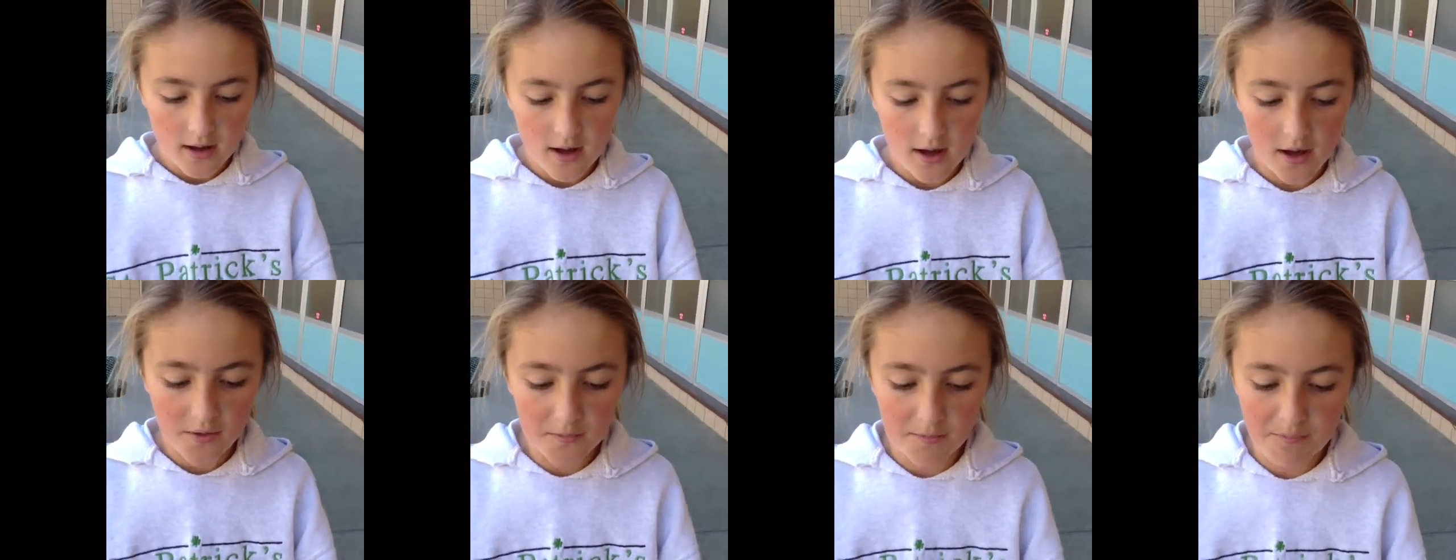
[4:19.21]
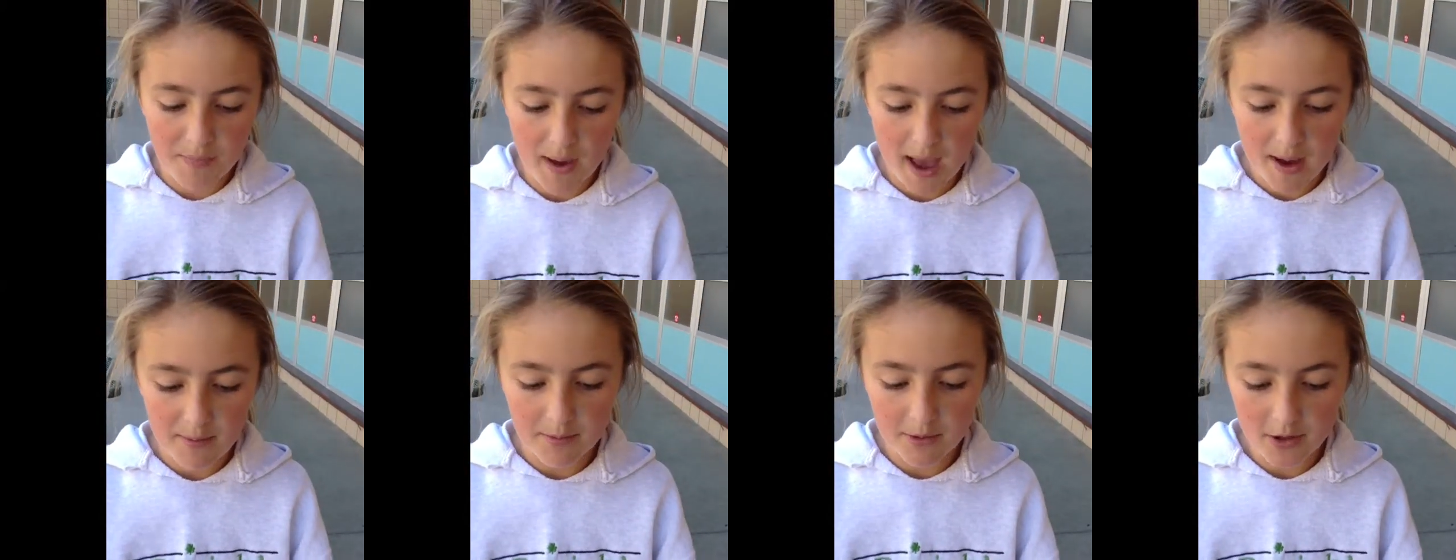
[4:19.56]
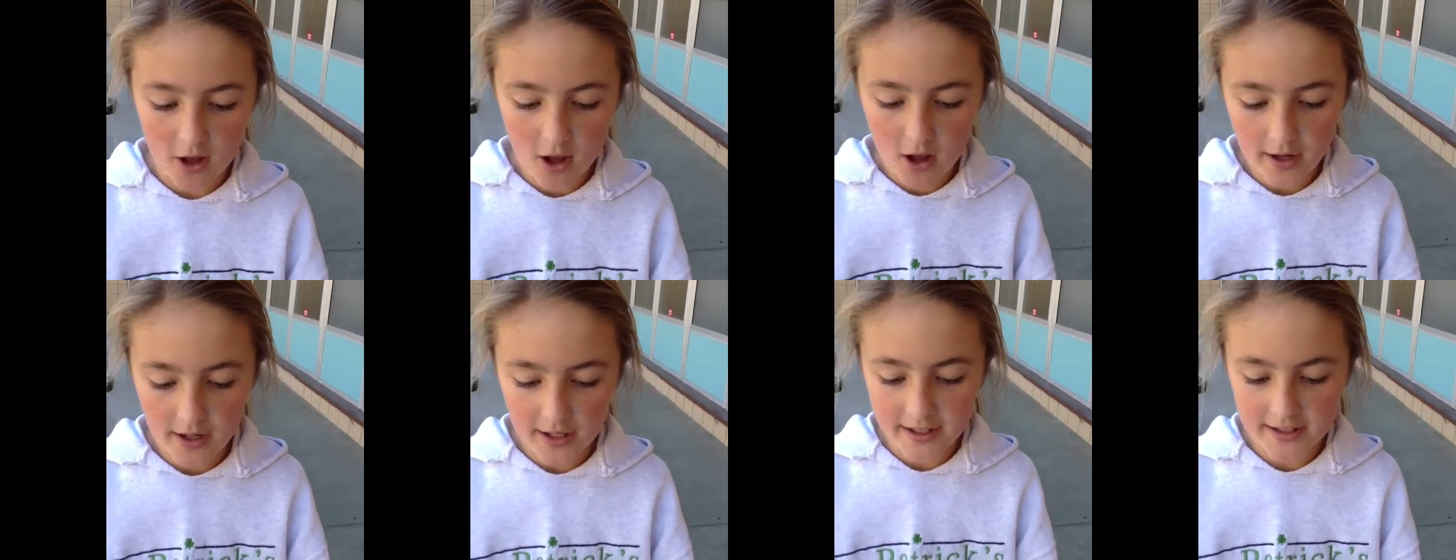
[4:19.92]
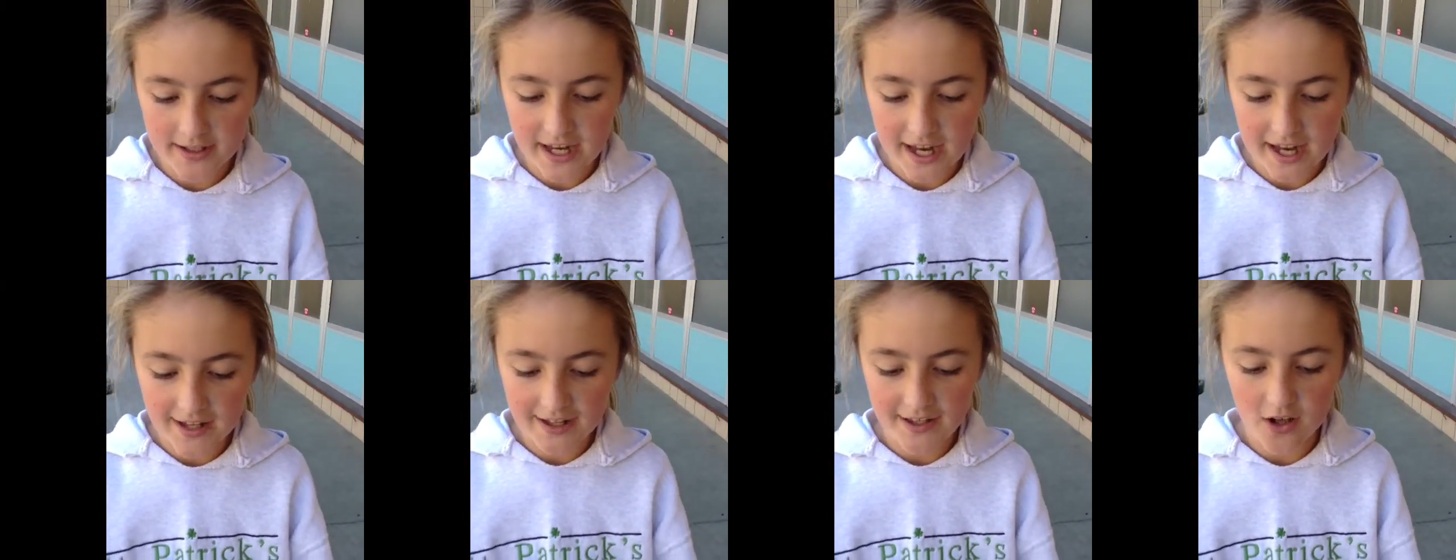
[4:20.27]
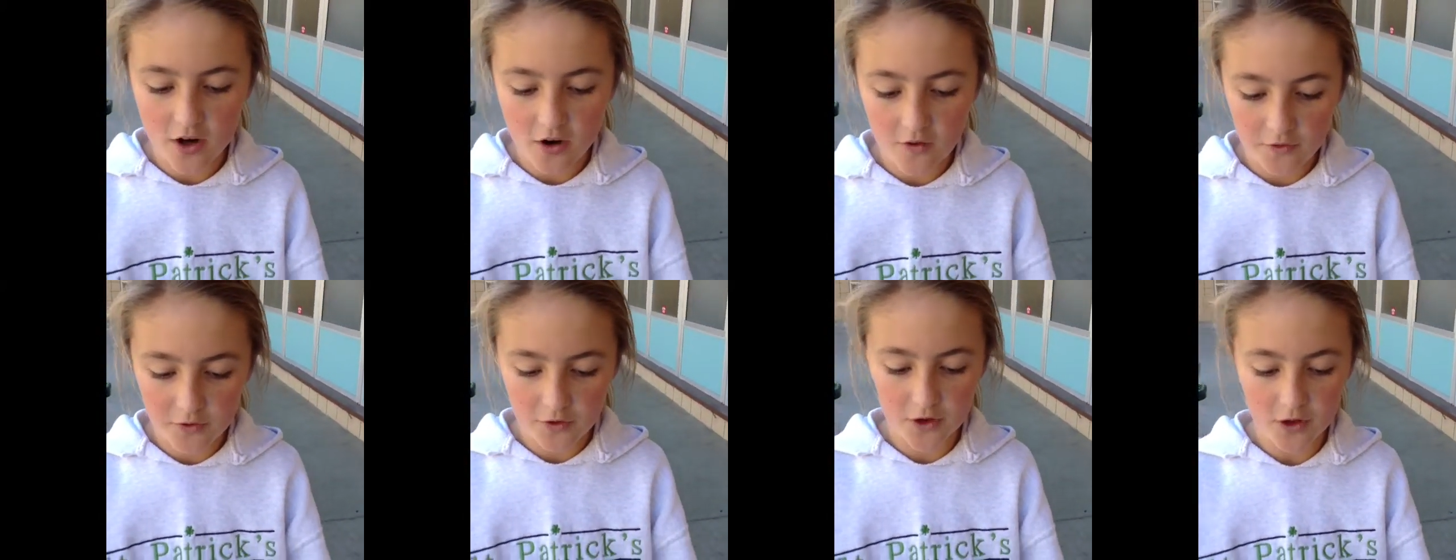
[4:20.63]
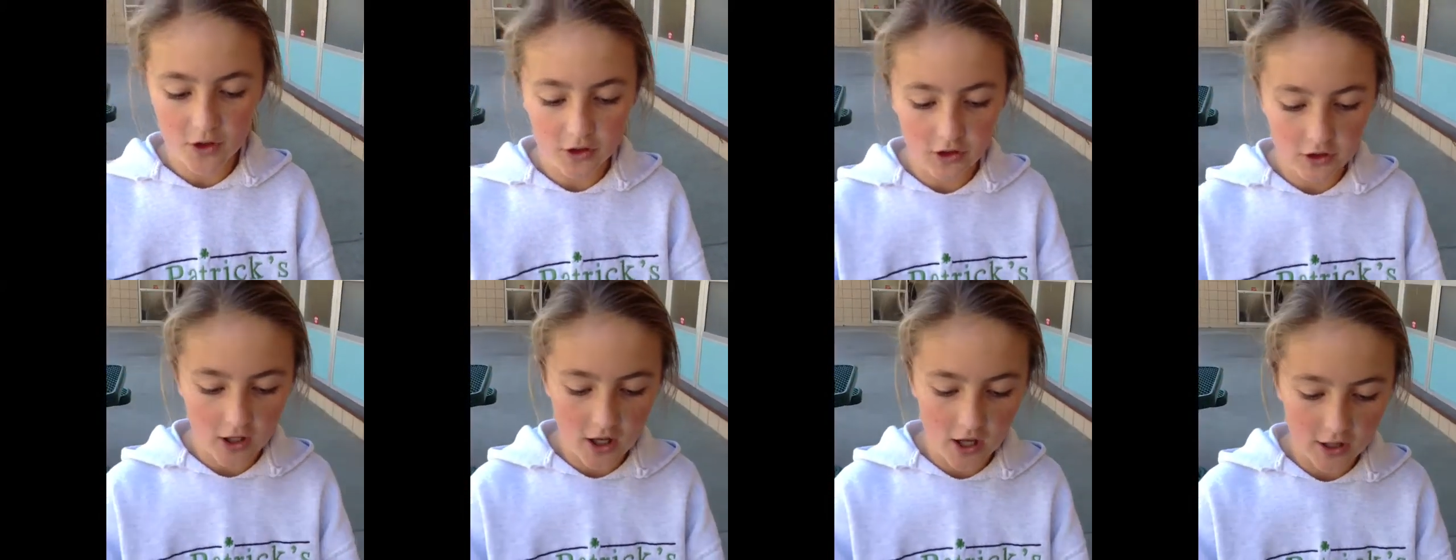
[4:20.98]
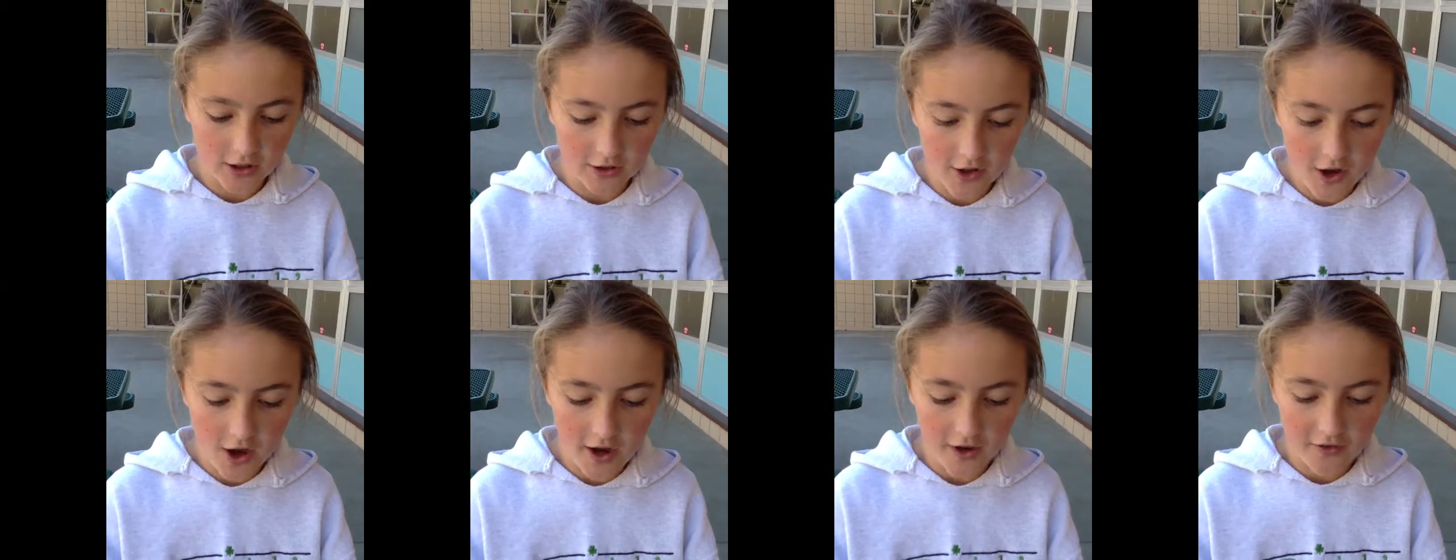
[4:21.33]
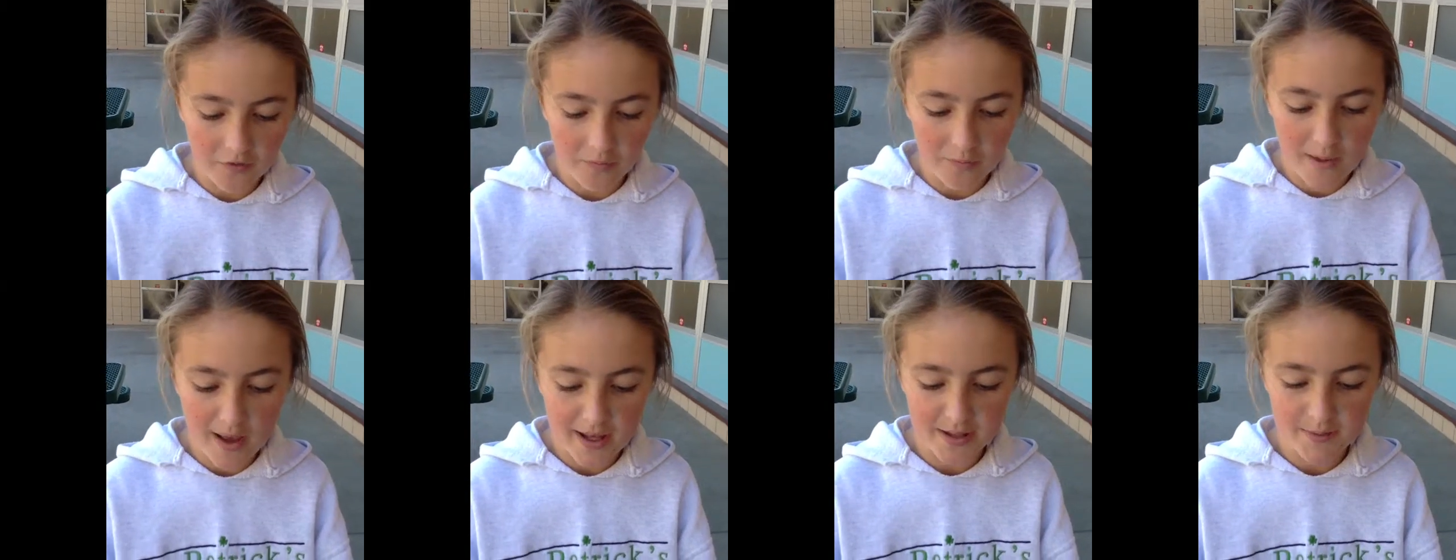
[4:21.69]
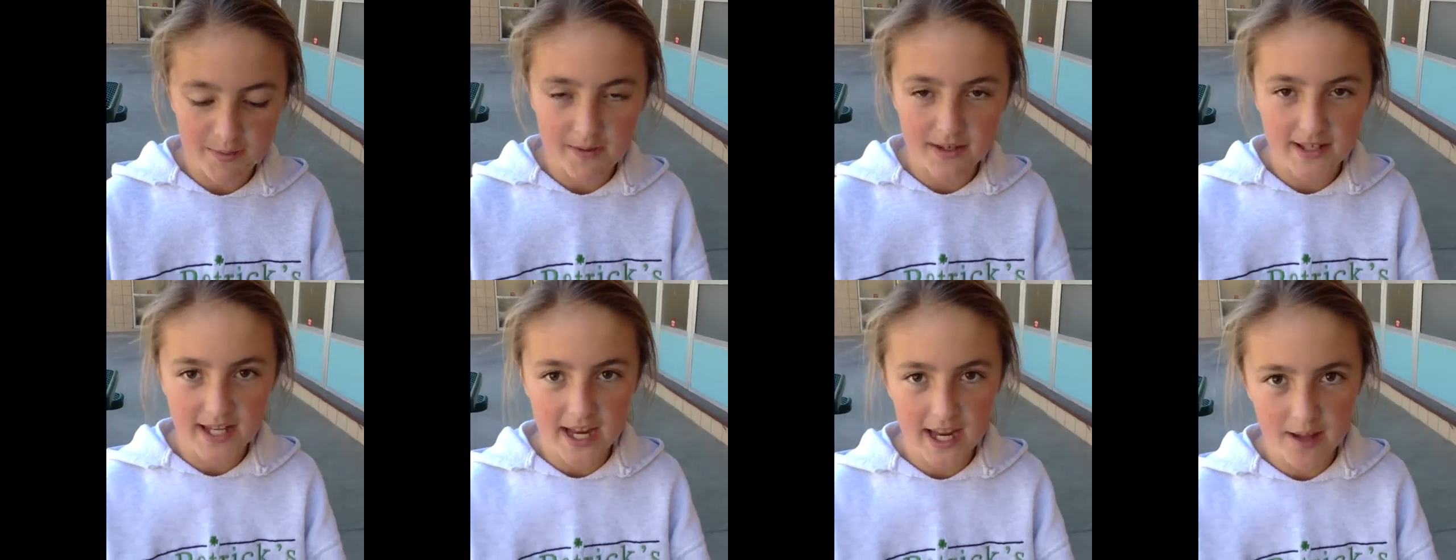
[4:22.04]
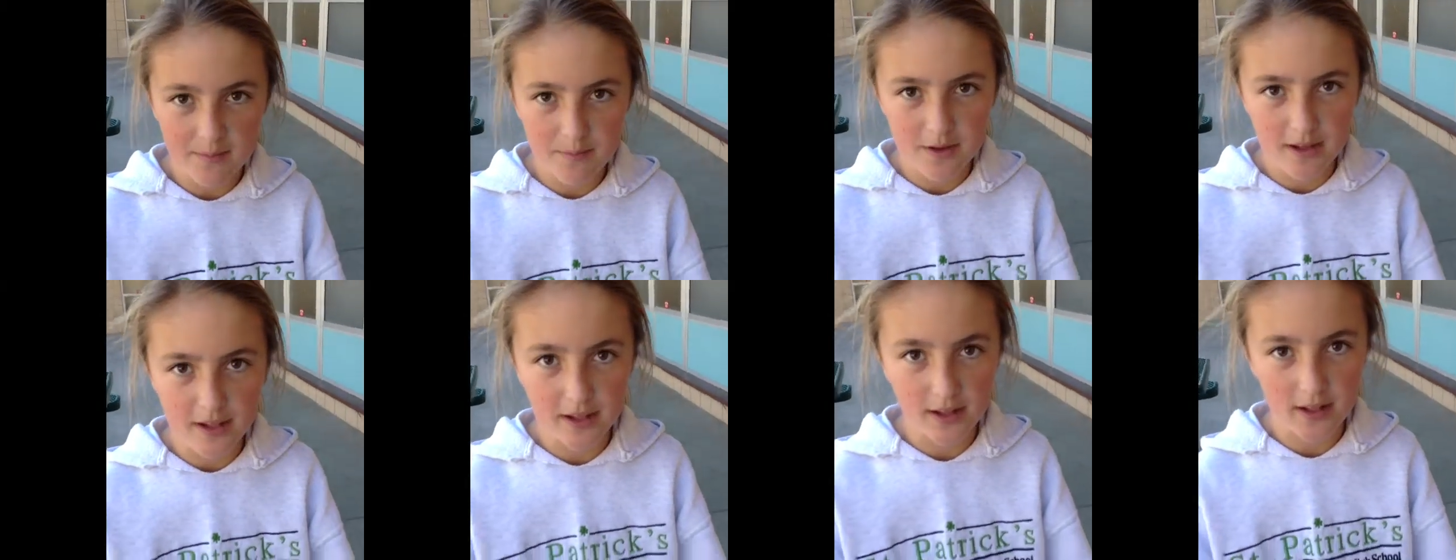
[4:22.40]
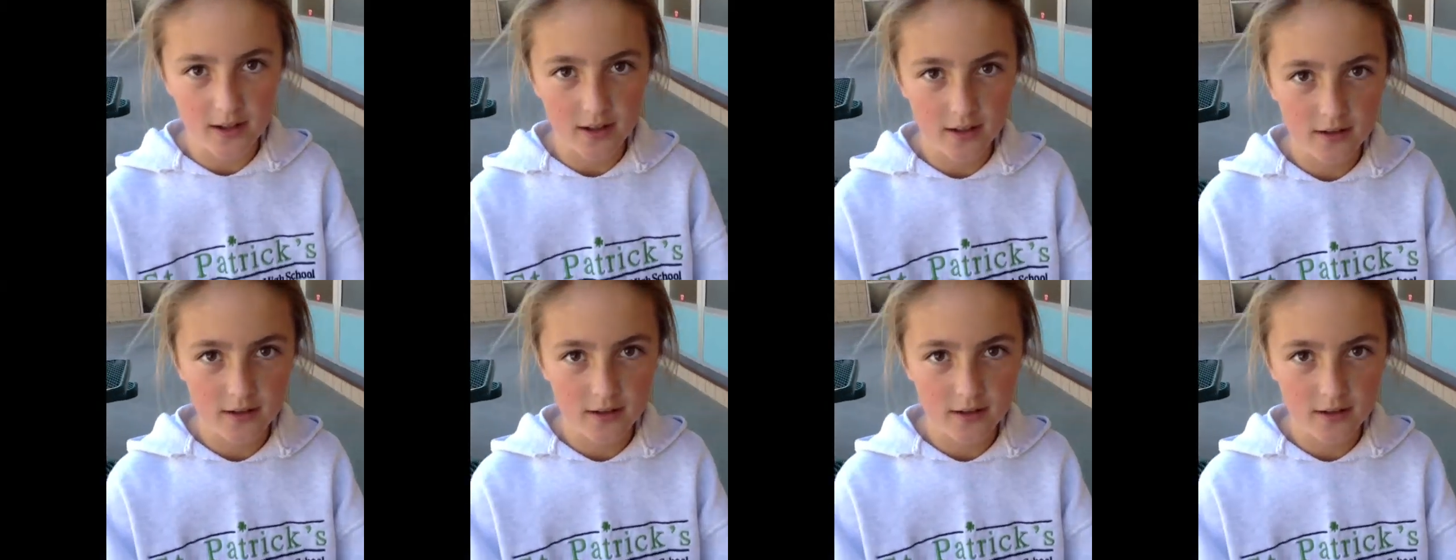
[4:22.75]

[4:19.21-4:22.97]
of Babylon and takes over a lot of Mesopotamia.